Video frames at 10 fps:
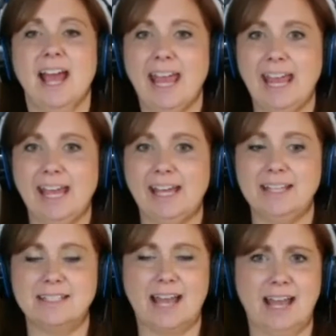
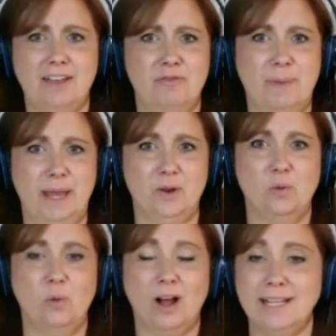and I've
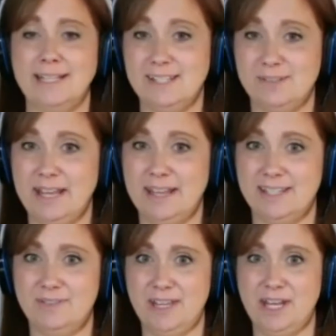been wanting to make
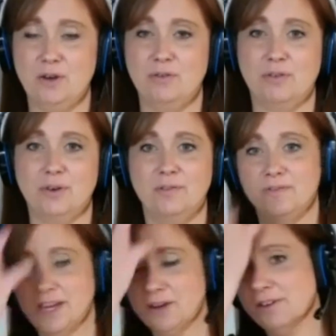this video for a
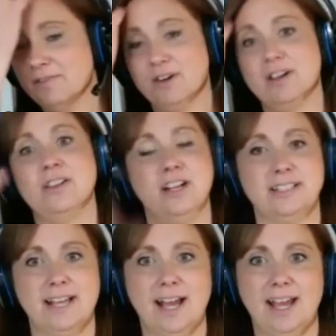very, very long
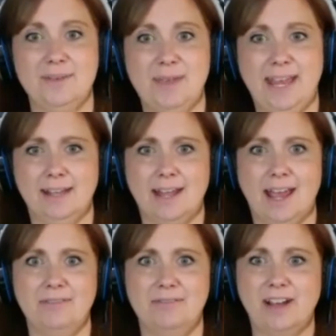time, and
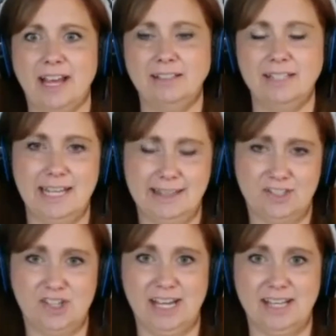I finally get the
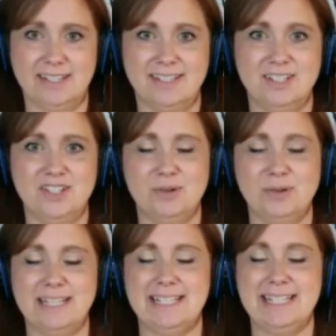chance to do
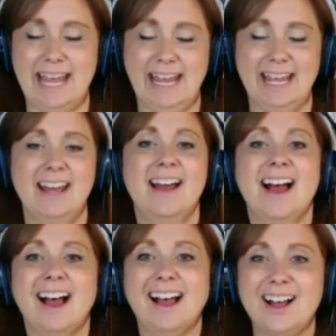it today.
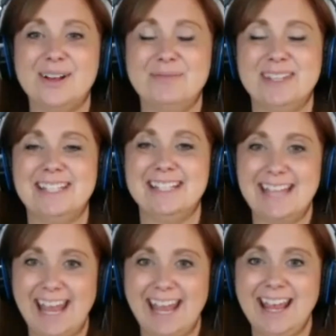
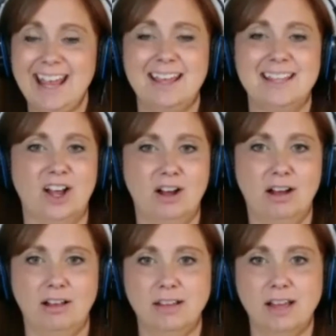Today is
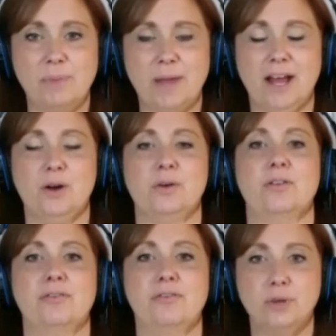all about
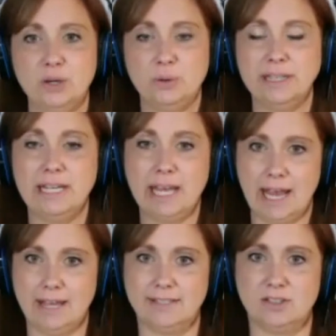frequently
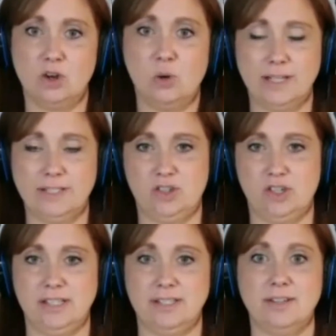asked
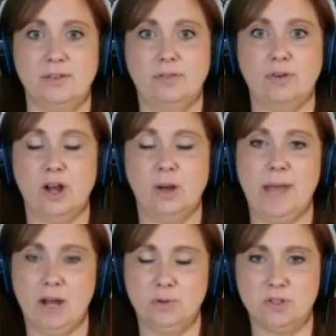questions from
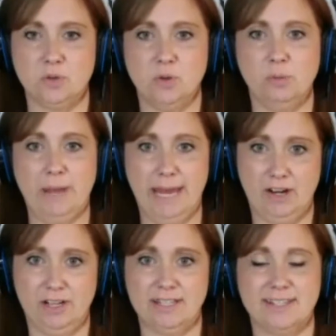Outschool
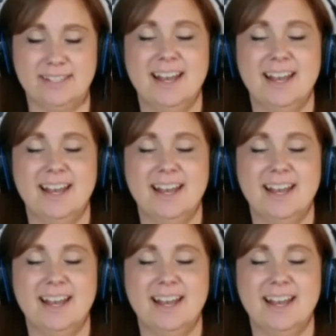parents.